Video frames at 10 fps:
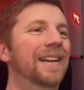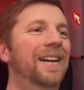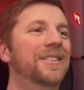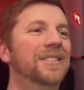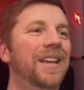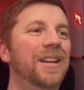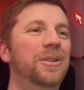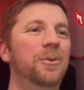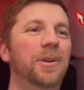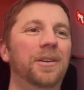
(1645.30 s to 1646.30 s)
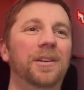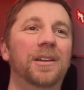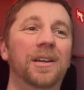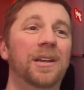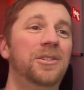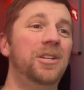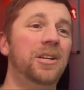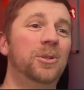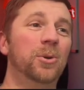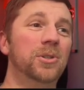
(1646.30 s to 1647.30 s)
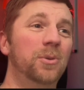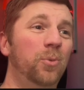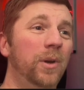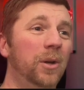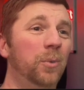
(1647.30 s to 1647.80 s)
Just can't do it. Jeez, there are some weird